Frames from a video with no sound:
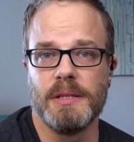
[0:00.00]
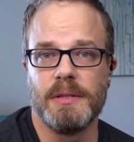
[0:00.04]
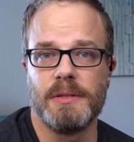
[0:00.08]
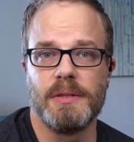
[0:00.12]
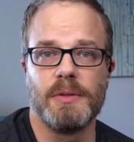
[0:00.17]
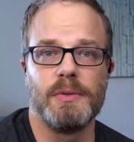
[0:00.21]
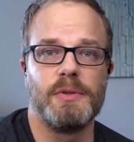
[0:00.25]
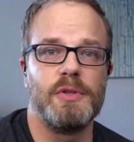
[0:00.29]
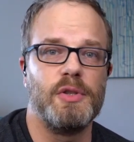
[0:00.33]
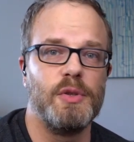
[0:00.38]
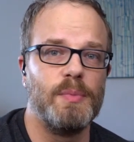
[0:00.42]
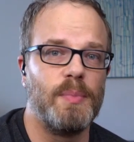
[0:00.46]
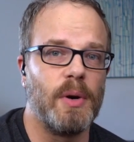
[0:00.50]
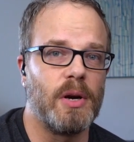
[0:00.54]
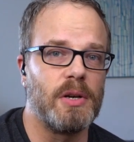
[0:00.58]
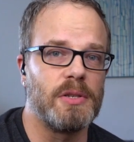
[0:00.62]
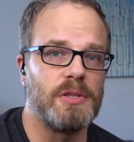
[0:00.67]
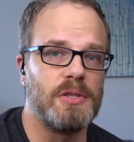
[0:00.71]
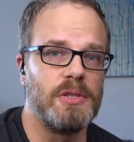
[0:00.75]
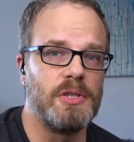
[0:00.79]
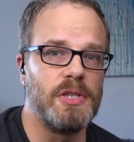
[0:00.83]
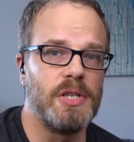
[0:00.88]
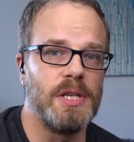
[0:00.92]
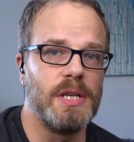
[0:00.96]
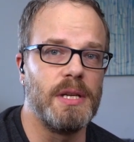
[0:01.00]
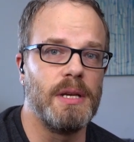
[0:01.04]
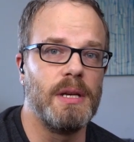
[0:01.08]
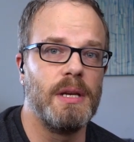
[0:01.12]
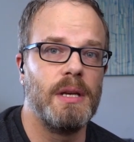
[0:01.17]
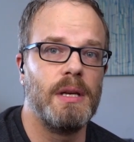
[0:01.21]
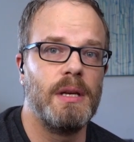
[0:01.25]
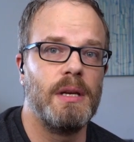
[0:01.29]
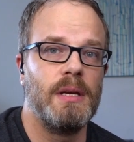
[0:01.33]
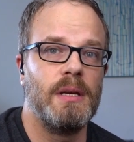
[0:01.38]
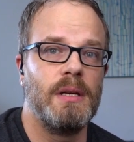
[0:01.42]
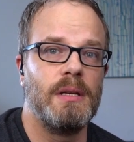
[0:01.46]
So two bars of G,
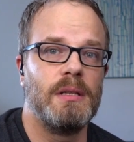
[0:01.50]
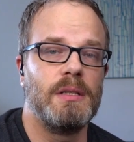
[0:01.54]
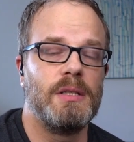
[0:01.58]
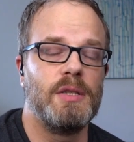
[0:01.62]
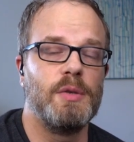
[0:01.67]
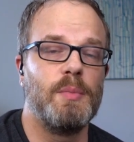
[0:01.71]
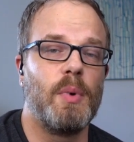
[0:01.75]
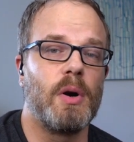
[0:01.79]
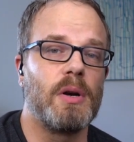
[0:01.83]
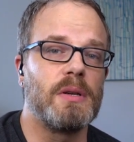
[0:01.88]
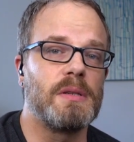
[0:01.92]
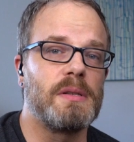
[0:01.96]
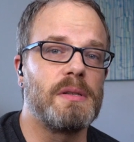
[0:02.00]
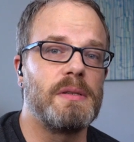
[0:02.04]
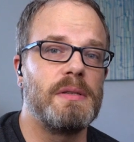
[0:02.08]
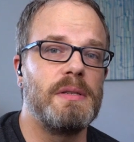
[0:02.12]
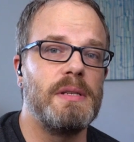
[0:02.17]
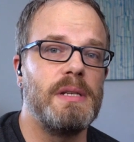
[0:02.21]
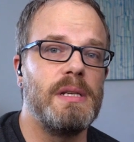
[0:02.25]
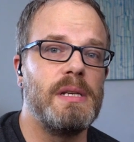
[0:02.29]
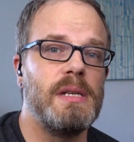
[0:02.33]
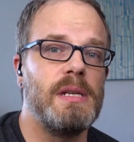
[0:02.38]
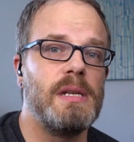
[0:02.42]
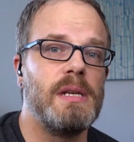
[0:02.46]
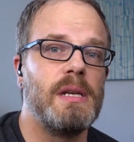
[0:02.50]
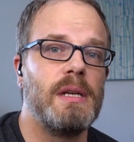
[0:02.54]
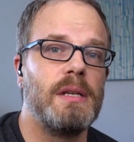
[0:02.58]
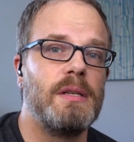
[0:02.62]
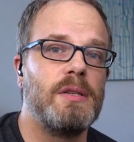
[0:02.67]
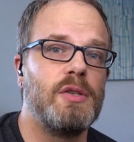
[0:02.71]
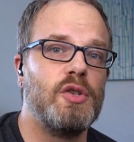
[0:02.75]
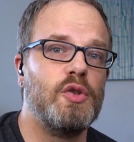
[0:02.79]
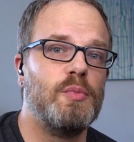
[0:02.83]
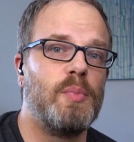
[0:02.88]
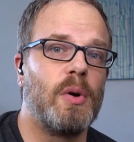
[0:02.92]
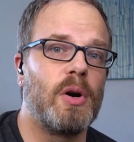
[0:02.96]
two bars of C,
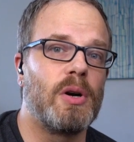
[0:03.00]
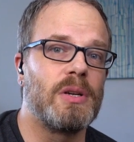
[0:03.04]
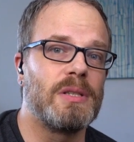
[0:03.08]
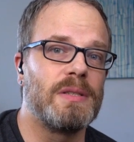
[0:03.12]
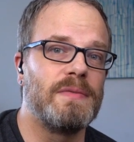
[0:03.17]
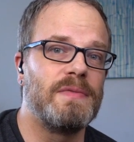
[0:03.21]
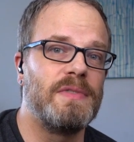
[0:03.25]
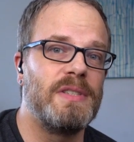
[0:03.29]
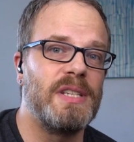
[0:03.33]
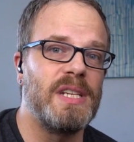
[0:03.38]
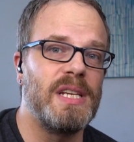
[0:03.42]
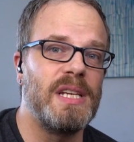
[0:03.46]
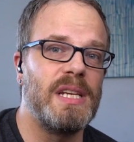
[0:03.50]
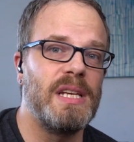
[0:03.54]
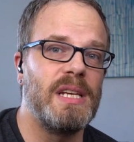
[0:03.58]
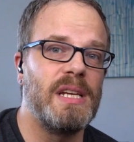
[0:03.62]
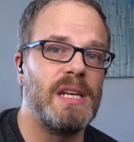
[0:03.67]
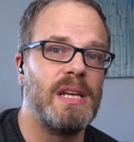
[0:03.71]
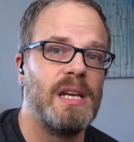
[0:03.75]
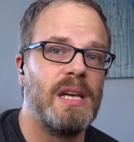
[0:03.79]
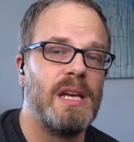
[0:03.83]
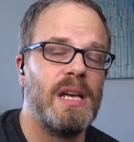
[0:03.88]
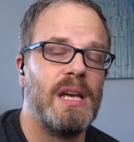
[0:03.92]
two bars of D,